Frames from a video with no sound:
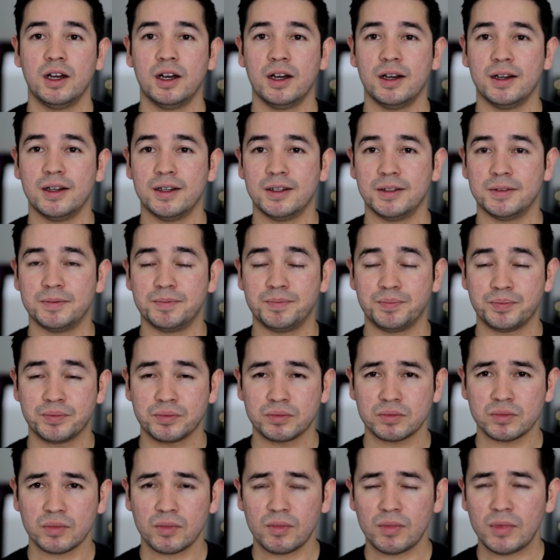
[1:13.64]

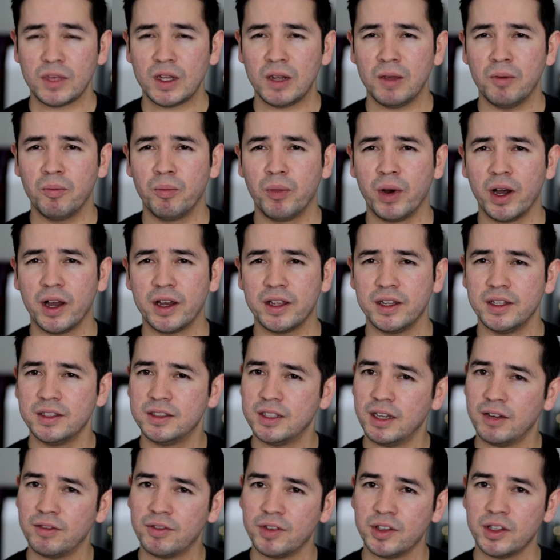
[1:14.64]
but it
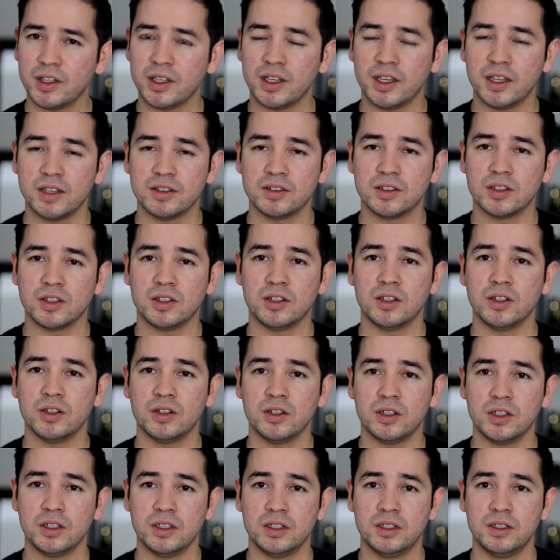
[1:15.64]
definitely is a
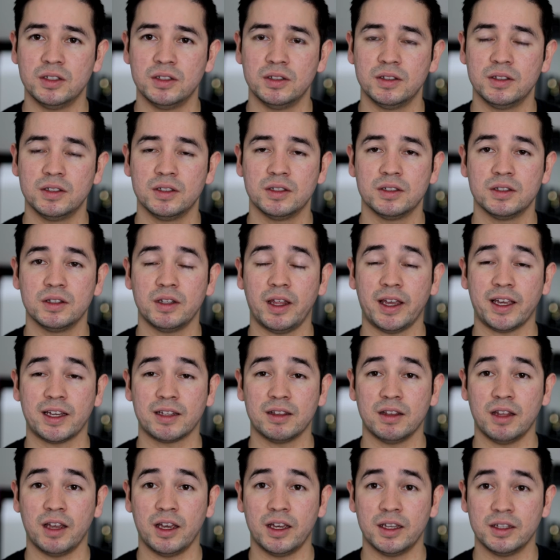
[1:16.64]
good like
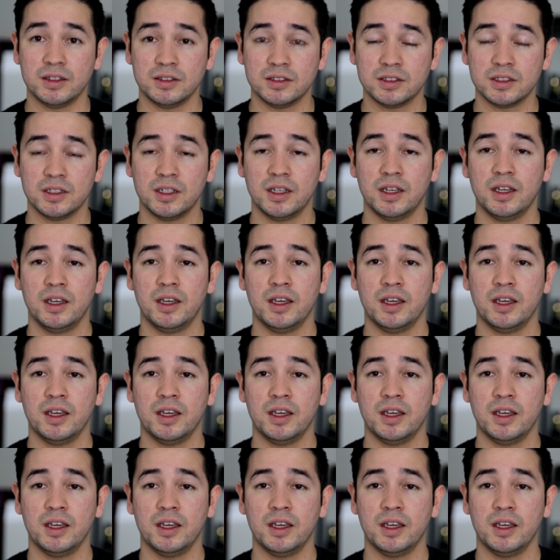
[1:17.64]
lens.